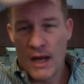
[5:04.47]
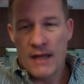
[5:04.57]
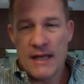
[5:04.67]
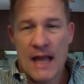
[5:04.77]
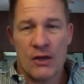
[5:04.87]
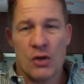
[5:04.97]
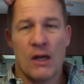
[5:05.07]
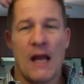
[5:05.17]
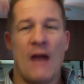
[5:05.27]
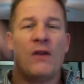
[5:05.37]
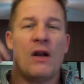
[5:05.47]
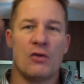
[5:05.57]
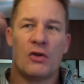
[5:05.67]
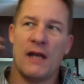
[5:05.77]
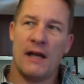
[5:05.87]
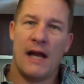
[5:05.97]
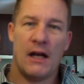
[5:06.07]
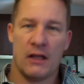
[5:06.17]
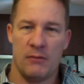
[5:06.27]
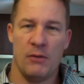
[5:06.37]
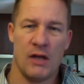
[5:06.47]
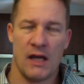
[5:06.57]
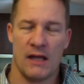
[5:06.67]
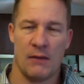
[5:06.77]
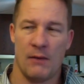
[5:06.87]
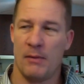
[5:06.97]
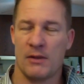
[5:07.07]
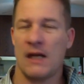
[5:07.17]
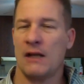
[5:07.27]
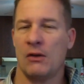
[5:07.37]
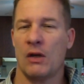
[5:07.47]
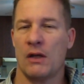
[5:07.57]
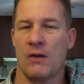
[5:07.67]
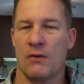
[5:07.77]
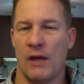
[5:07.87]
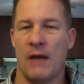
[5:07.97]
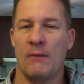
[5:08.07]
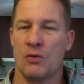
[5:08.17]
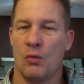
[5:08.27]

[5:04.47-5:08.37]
yeah, you're going to have to understand how to communicate that way, but it's like learning another language.